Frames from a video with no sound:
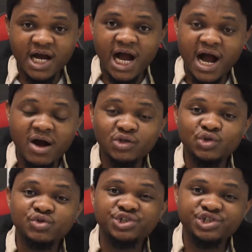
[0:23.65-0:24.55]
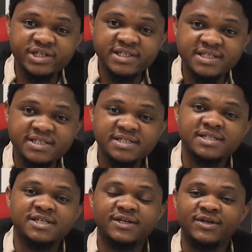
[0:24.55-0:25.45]
How do you treat
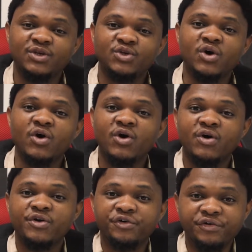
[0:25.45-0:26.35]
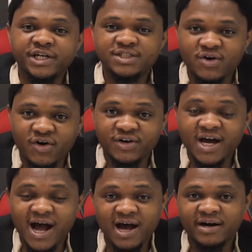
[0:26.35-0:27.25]
your return
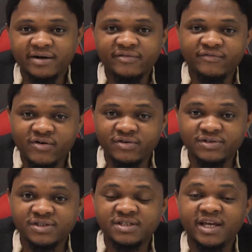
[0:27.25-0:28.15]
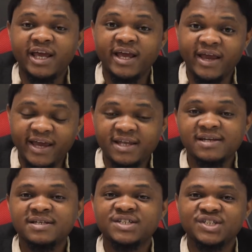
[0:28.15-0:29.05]
and refunds
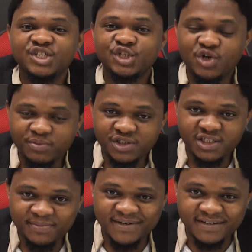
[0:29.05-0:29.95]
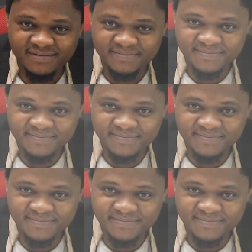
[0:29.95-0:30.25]
in drop shipping?